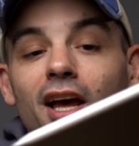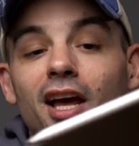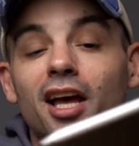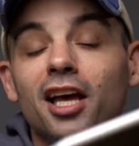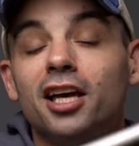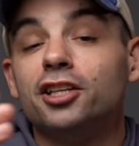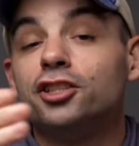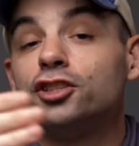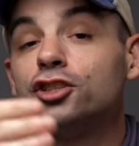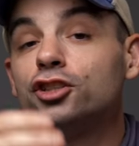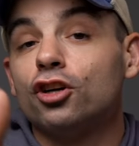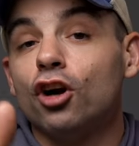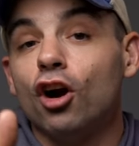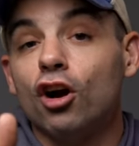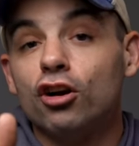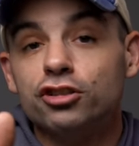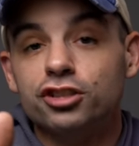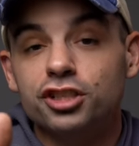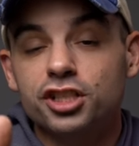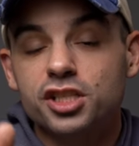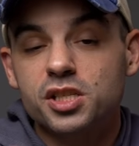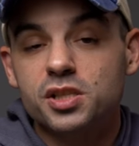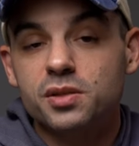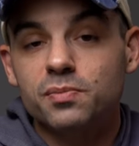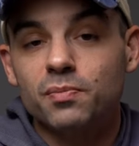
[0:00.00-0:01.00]
It
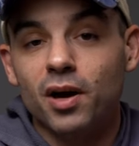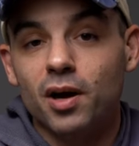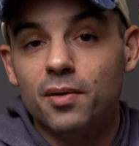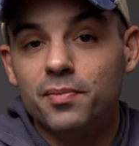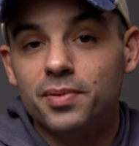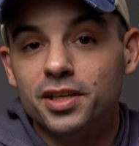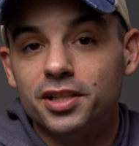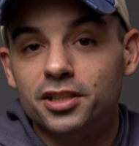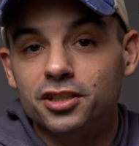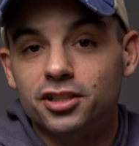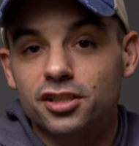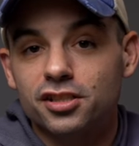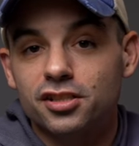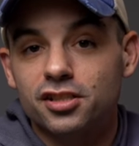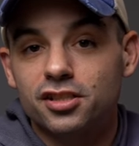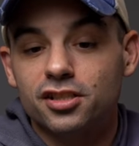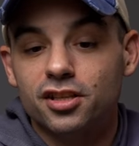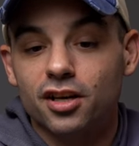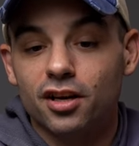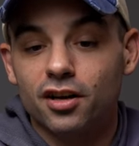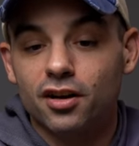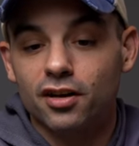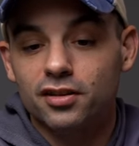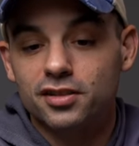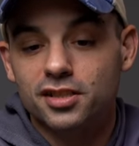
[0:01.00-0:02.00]
charges by being just
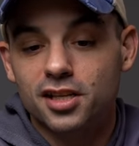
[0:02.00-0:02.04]
stuck on